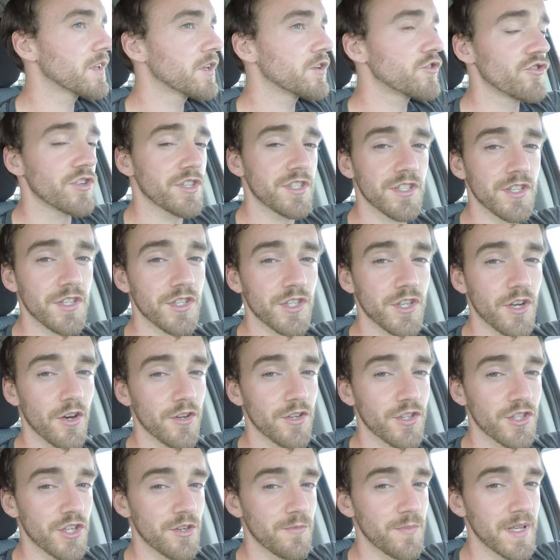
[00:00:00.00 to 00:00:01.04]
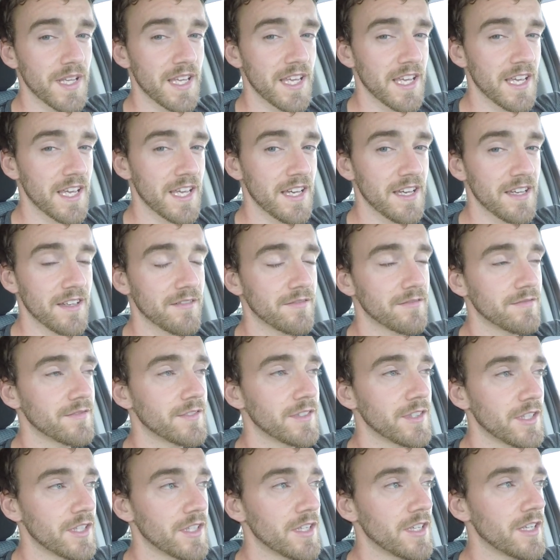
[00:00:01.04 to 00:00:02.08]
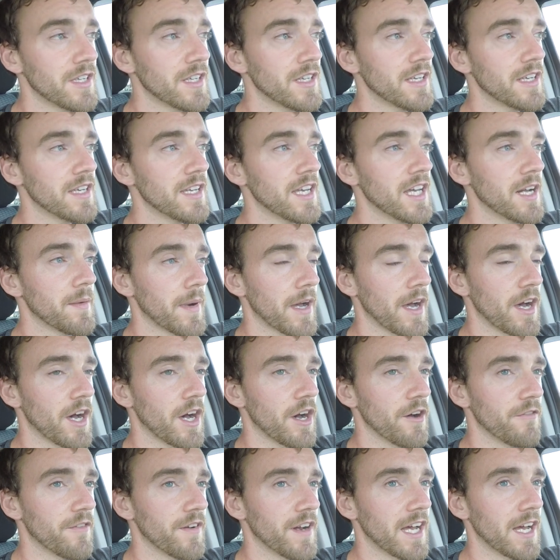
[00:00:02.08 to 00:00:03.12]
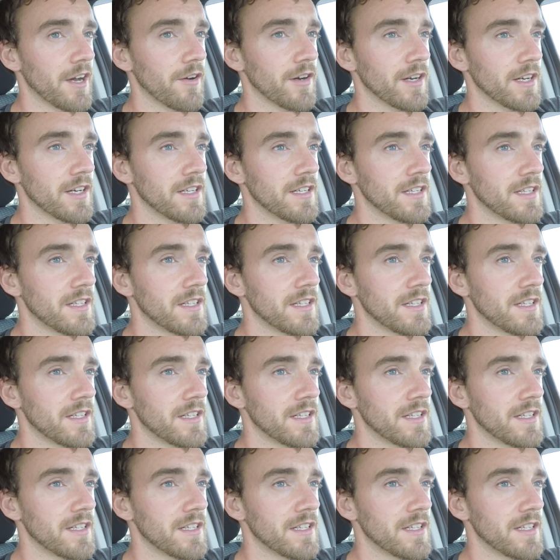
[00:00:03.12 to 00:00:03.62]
Tristan and Scott should be here in about half an hour,